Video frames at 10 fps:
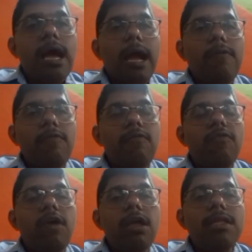And
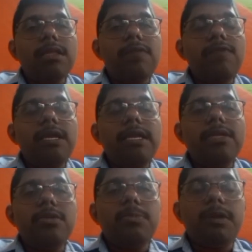following that, we
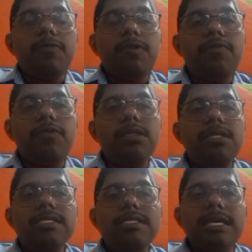need to prefer for
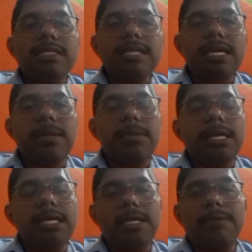the
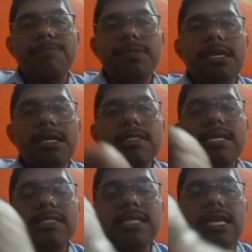sustainability.
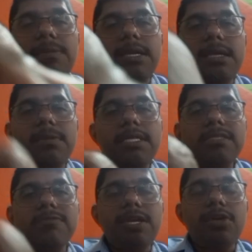Sustainability
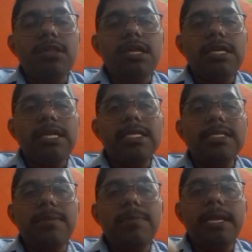means we know that it
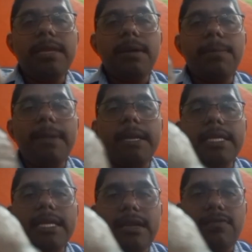is a minimum
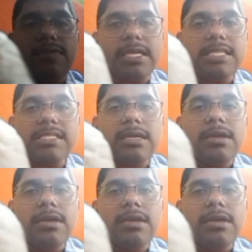material waste,